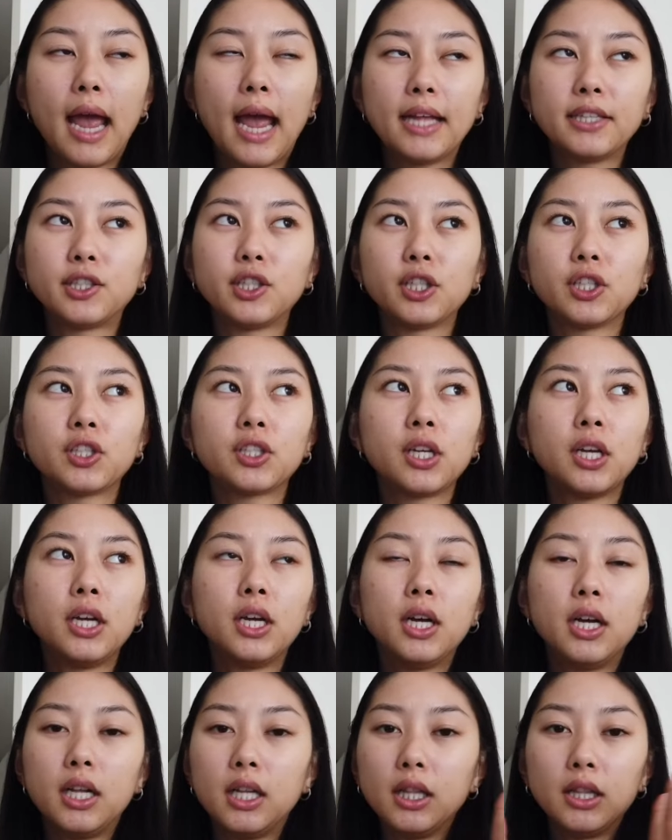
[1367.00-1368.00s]
and just
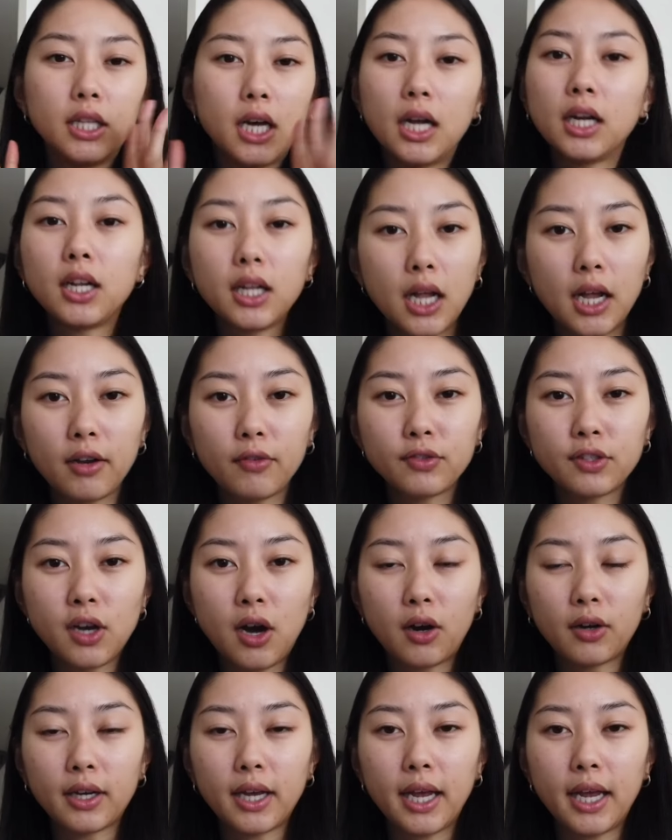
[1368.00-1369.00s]
not a lot of
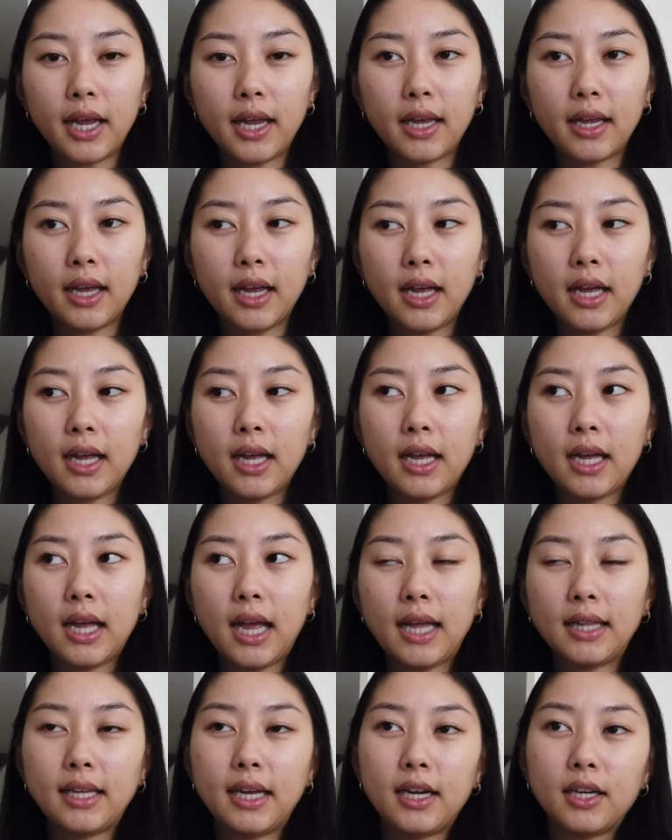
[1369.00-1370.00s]
talking,
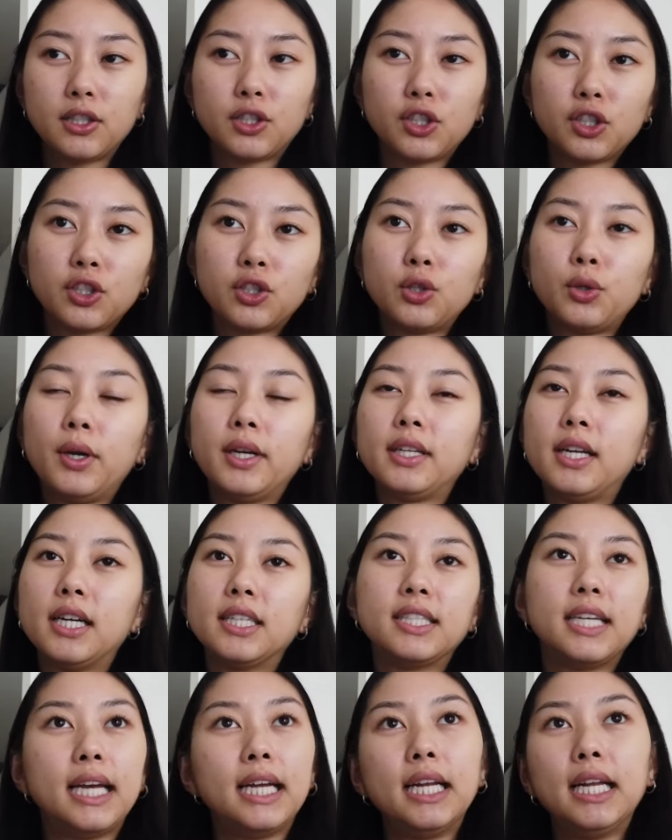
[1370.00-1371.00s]
and they are just doing their
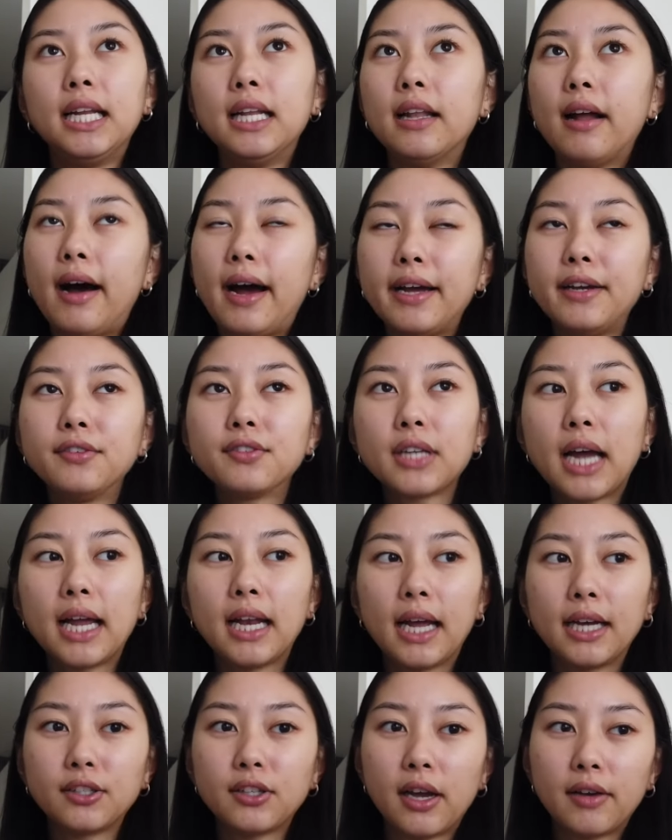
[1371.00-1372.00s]
daily lives. I
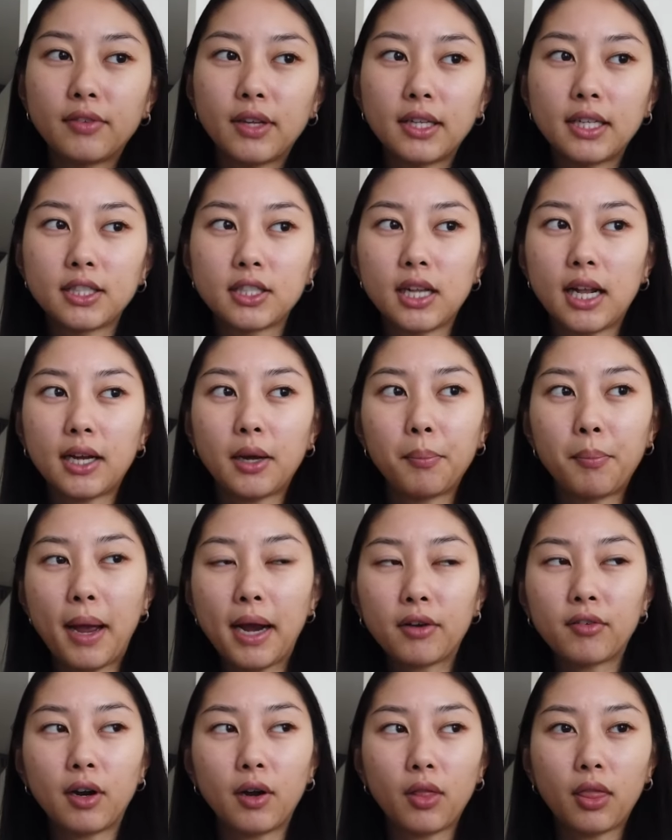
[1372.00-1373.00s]
like to have that as like a
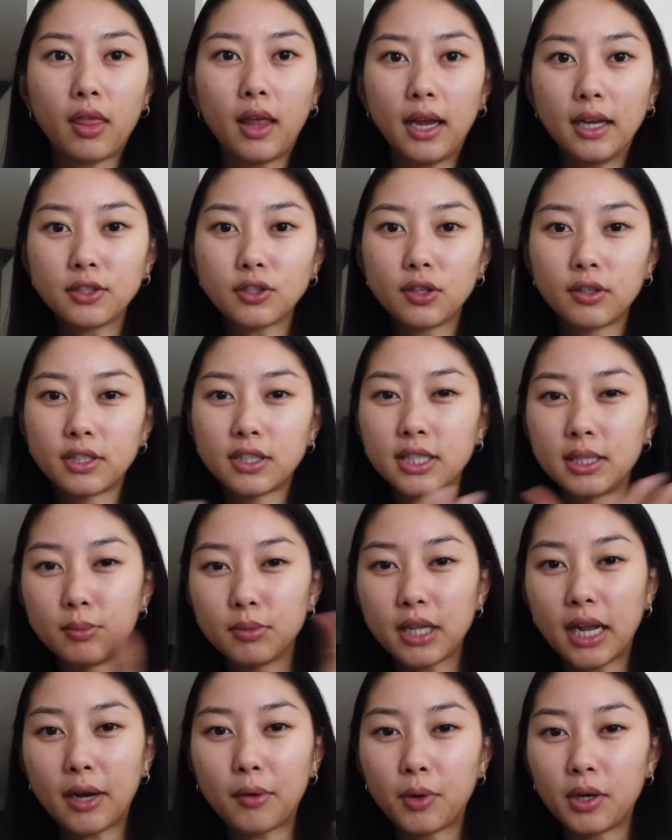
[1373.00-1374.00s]
background thing, so it
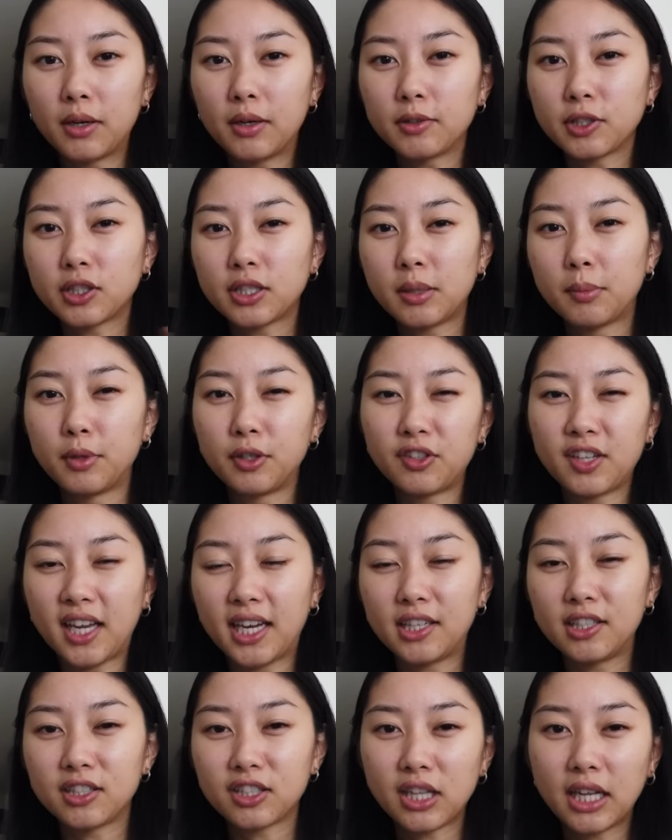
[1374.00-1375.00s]
seems like we're
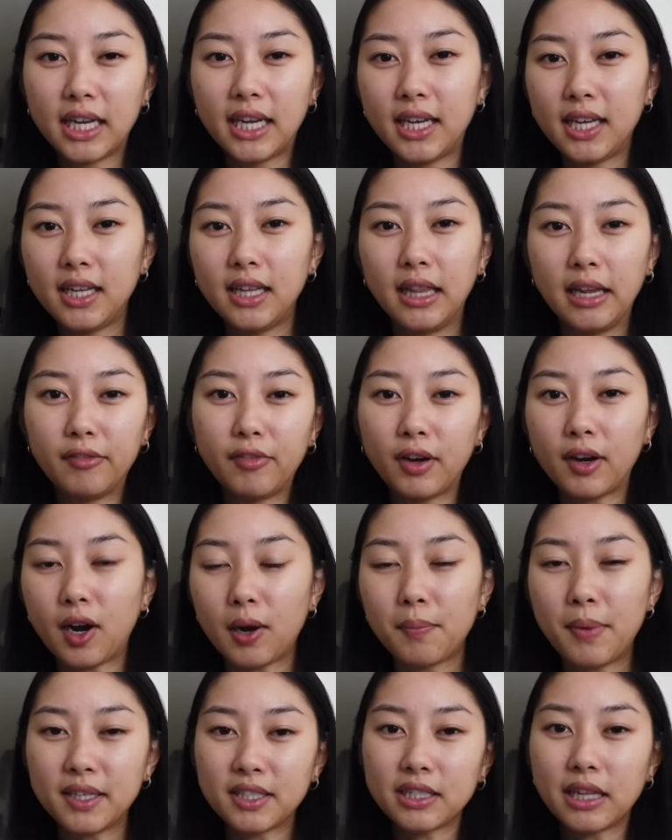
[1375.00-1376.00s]
simultaneously living
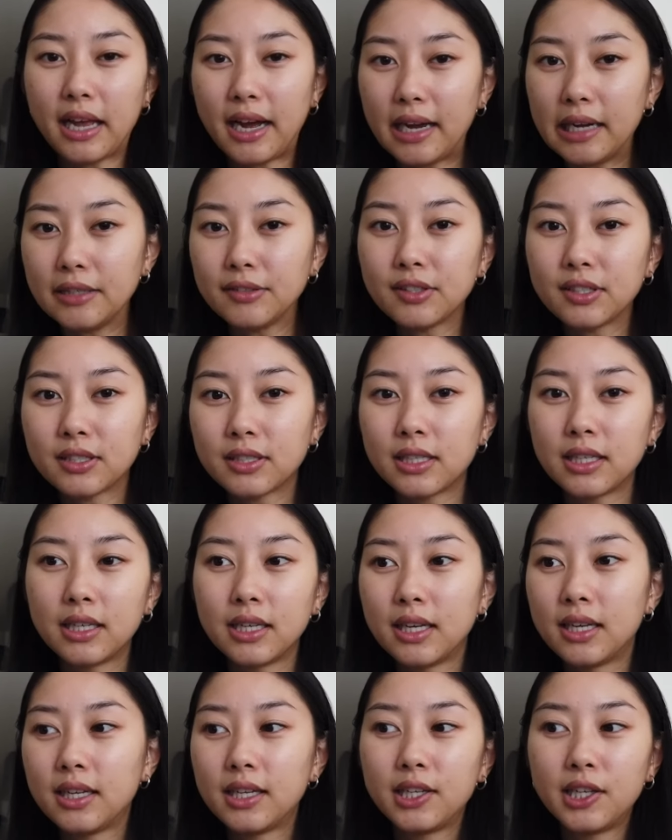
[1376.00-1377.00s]
our best lives,
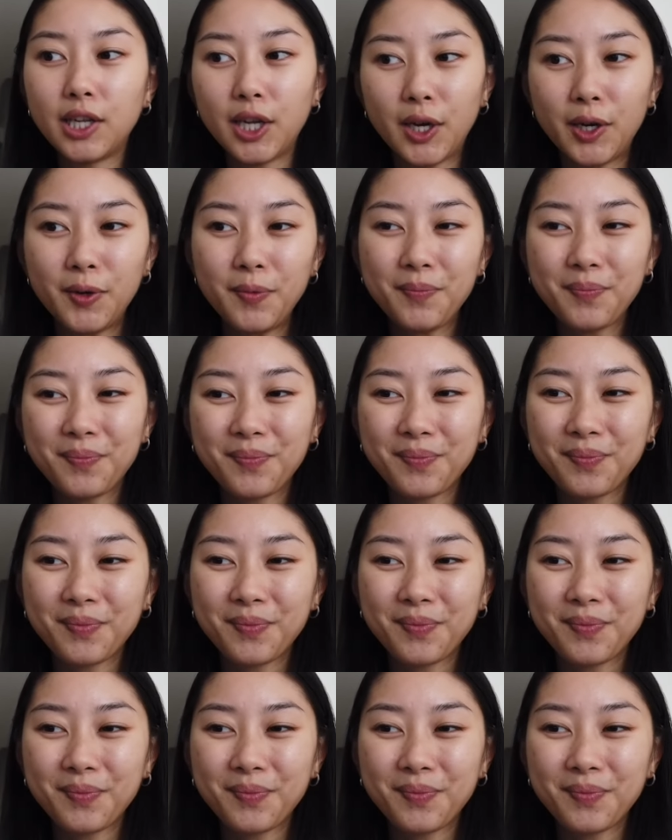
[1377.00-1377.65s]
you know?